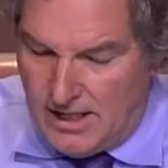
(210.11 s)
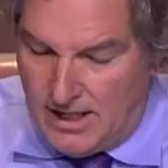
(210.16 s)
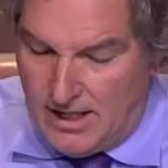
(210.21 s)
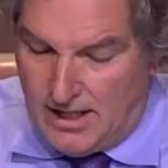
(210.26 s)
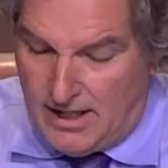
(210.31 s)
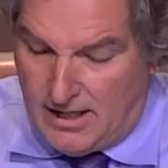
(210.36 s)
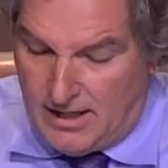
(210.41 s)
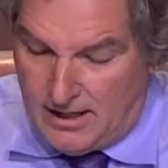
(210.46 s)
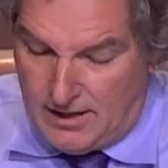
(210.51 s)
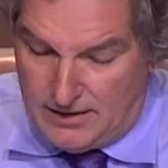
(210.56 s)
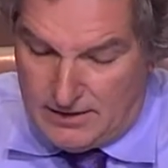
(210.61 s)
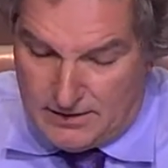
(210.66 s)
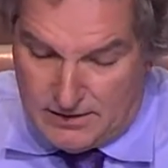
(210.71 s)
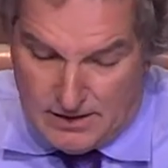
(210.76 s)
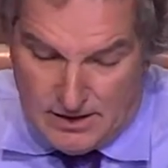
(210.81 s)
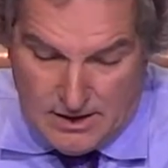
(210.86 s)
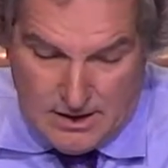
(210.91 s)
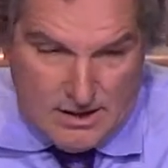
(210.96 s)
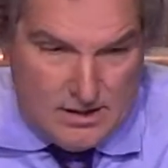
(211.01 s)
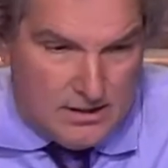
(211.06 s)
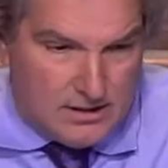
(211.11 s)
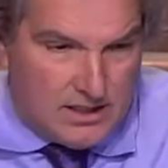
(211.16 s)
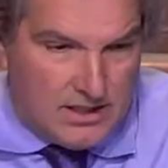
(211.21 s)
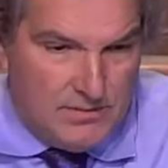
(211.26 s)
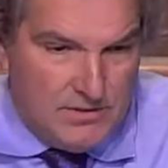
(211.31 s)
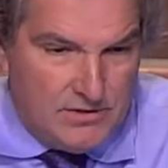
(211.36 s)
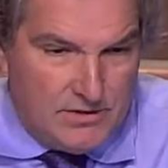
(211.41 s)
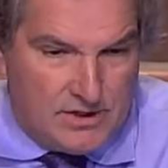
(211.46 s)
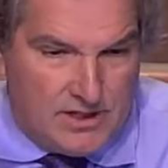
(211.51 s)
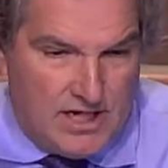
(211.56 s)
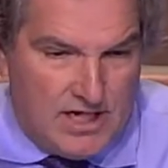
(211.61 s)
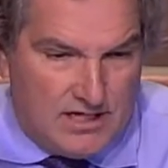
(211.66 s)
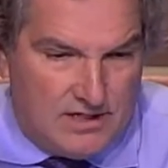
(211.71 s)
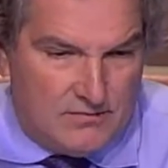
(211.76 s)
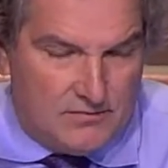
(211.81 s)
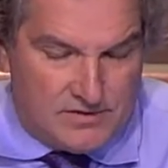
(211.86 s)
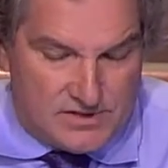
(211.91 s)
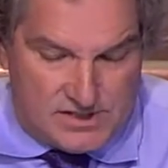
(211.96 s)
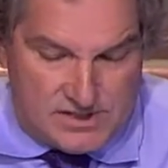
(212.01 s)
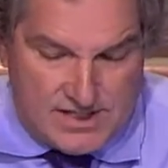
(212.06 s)
and communicated
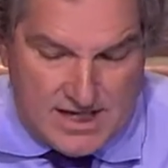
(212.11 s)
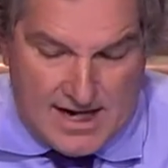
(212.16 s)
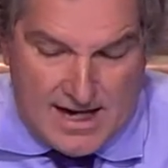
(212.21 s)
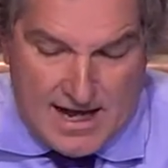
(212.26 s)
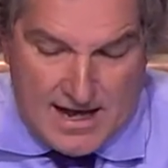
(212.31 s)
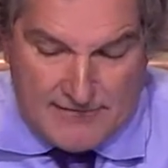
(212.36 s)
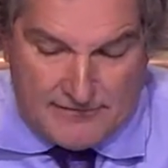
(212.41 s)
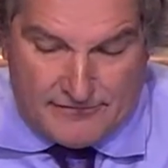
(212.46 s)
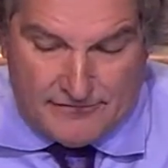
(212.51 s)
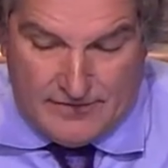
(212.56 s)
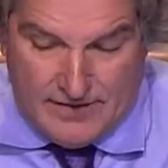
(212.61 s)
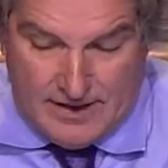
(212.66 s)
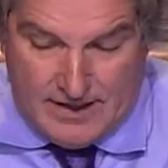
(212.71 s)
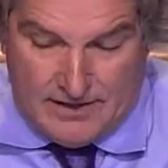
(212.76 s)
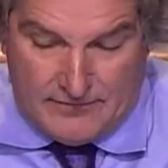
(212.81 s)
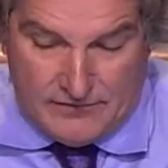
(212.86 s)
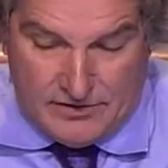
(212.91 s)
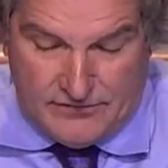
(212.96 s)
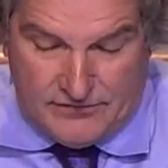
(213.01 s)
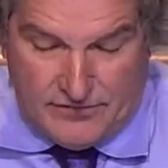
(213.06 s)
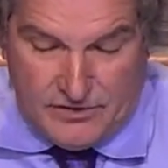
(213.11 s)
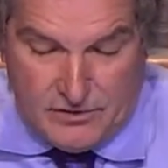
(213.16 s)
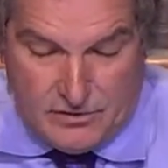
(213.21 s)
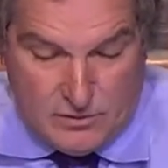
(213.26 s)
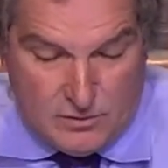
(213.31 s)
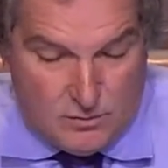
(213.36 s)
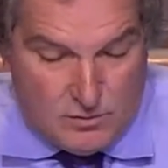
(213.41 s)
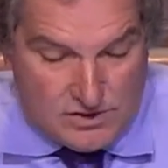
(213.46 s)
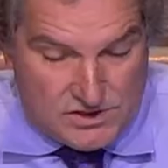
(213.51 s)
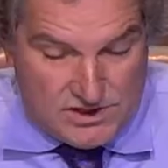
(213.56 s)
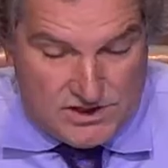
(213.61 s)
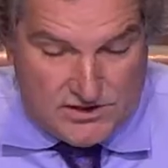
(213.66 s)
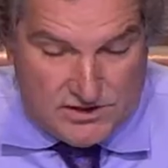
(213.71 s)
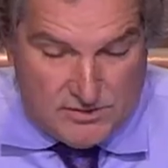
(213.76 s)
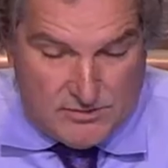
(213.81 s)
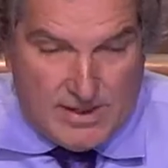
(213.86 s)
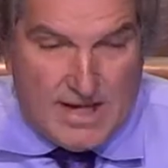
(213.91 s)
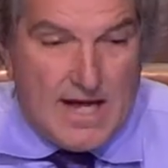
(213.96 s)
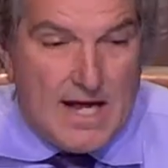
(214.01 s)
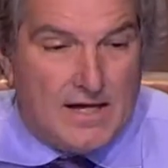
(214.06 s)
with staff and reviewed what's in our
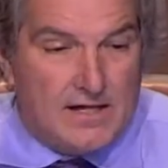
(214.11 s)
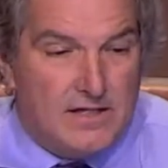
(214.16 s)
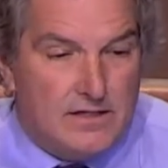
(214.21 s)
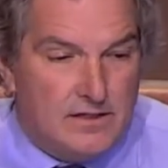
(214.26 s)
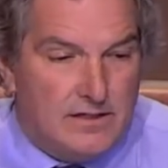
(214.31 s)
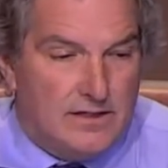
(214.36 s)
packet,